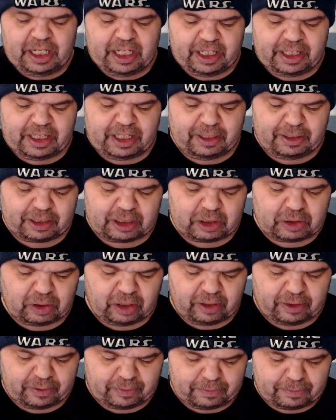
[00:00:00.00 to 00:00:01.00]
the
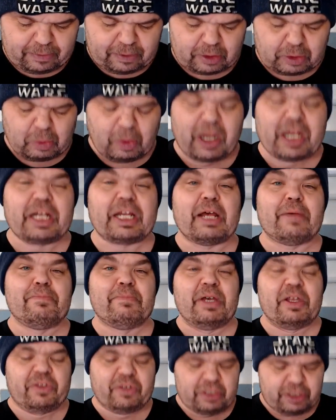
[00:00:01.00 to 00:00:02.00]
great
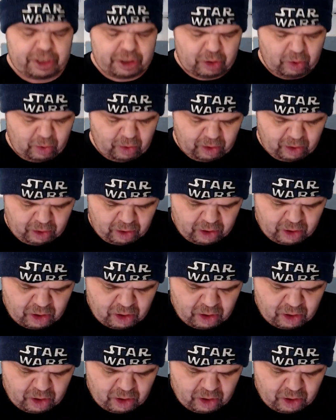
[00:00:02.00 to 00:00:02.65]
Mythosaur,